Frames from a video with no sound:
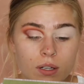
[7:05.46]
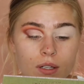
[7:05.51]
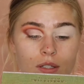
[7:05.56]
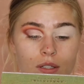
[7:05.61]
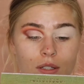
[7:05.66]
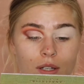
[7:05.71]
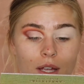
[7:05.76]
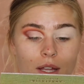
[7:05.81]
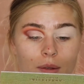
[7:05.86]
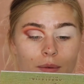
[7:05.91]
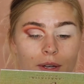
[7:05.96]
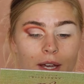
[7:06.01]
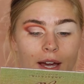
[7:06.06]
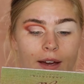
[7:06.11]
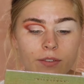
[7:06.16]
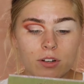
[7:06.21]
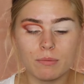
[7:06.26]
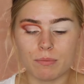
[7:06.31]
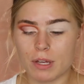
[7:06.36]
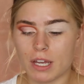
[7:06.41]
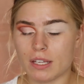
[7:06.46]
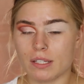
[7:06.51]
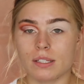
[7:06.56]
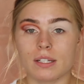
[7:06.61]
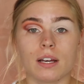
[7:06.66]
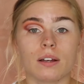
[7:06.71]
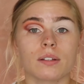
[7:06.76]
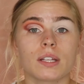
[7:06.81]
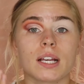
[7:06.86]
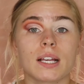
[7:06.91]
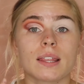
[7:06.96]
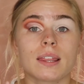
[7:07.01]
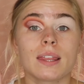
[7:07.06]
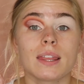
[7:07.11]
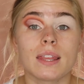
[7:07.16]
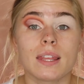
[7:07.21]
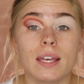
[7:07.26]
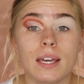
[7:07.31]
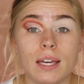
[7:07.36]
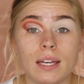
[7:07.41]
So now that we have our base down like
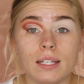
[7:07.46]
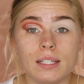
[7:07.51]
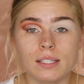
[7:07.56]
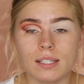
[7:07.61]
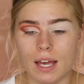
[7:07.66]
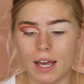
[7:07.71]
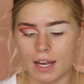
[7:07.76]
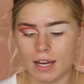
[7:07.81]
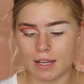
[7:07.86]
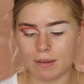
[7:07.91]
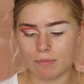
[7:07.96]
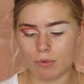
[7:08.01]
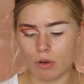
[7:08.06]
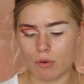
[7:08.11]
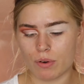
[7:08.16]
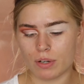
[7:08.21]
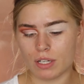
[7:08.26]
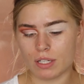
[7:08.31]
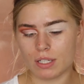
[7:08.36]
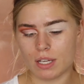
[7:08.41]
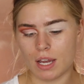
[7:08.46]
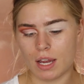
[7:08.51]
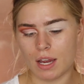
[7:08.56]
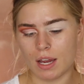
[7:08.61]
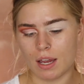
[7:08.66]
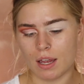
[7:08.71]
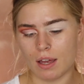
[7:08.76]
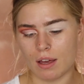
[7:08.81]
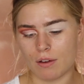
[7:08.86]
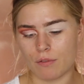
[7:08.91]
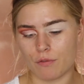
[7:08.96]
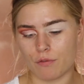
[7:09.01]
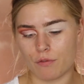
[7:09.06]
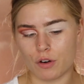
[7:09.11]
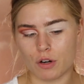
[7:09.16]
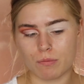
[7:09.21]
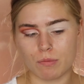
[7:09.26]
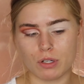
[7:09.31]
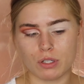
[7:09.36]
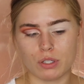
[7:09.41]
this, I'm going to take a
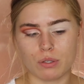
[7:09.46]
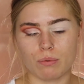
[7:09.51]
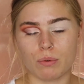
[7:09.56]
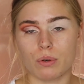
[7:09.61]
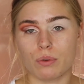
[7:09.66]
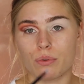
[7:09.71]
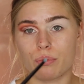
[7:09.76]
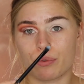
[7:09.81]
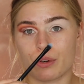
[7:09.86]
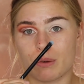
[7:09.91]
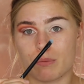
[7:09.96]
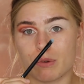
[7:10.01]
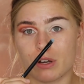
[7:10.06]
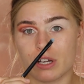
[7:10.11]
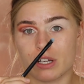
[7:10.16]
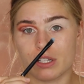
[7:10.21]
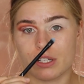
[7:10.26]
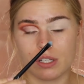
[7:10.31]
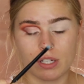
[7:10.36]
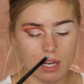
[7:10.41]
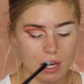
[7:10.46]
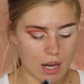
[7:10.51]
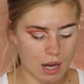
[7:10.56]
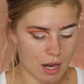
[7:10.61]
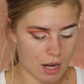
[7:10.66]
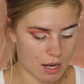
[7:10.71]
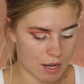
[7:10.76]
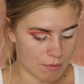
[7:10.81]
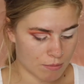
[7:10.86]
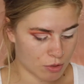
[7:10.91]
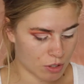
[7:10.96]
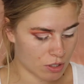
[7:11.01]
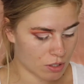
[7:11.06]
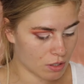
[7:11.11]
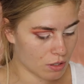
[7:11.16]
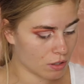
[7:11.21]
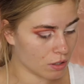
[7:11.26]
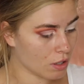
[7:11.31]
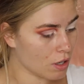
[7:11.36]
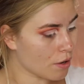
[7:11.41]
Firma 203 brush and I'm just
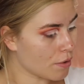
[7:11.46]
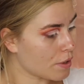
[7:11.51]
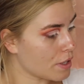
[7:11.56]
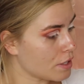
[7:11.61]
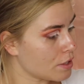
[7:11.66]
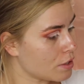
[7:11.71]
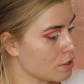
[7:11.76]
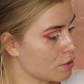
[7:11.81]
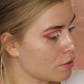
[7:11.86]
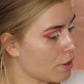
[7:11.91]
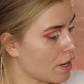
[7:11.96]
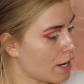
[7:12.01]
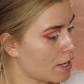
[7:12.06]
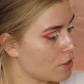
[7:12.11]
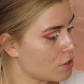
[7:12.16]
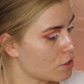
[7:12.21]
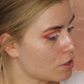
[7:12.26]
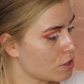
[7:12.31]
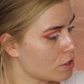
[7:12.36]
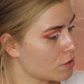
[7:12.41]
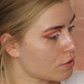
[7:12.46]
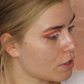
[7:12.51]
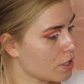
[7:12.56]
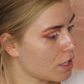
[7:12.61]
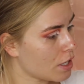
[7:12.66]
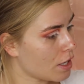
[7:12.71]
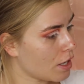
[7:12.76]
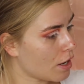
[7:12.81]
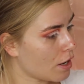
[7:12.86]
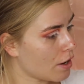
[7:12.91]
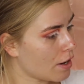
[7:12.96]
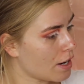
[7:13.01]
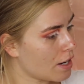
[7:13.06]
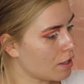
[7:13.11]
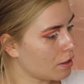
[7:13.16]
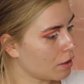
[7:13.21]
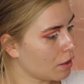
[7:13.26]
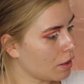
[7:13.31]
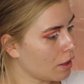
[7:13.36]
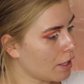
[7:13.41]
going to go into edges right here and
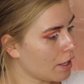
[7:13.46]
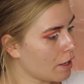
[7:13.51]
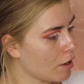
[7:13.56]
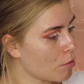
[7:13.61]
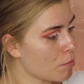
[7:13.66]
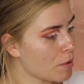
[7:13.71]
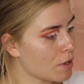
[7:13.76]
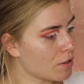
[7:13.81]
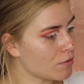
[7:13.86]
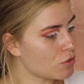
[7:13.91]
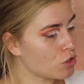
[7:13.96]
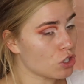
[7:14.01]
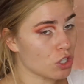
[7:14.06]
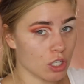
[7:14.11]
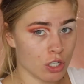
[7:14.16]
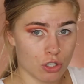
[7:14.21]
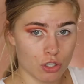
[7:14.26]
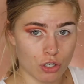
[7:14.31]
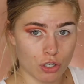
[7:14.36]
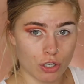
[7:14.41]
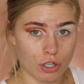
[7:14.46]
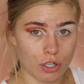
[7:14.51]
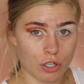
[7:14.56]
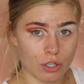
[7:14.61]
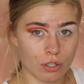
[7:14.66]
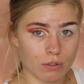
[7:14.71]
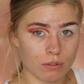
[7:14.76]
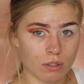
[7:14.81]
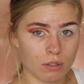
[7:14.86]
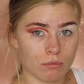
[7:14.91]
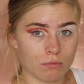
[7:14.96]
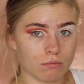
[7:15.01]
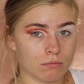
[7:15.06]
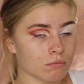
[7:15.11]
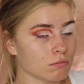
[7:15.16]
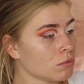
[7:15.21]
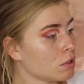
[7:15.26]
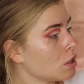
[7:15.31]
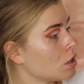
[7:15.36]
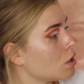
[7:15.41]
a little bit of ginger. Oh.
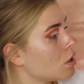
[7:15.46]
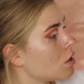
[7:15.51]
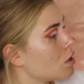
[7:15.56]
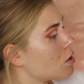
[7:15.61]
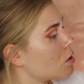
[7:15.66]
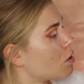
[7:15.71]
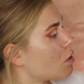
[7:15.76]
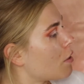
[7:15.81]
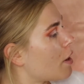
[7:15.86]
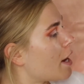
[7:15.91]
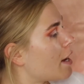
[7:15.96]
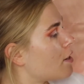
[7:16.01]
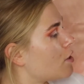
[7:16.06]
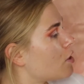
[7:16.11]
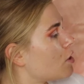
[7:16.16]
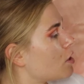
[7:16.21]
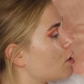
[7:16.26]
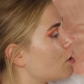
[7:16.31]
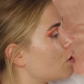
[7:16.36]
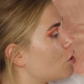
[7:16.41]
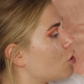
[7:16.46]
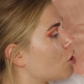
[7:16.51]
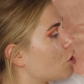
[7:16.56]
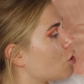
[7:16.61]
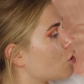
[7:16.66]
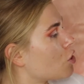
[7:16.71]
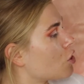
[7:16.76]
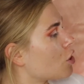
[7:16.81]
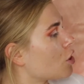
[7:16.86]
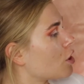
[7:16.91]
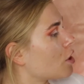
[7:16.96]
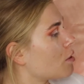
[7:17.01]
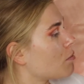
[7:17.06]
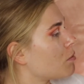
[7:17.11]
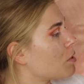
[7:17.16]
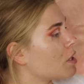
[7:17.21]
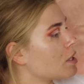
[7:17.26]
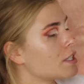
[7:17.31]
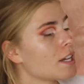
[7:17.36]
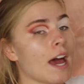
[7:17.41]
So edges and ginger. I'm
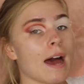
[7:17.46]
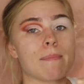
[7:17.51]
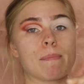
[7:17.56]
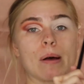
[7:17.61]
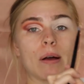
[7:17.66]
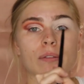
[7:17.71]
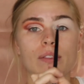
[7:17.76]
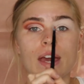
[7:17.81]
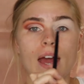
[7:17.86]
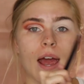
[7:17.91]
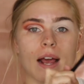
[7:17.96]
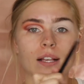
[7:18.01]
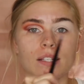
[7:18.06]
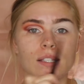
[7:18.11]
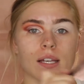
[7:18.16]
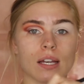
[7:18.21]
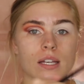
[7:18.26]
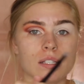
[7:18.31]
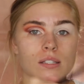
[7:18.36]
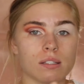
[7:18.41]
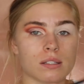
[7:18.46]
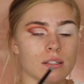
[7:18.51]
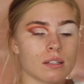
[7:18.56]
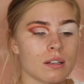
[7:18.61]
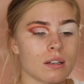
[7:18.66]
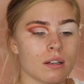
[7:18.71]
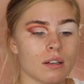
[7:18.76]
going to tap out the excess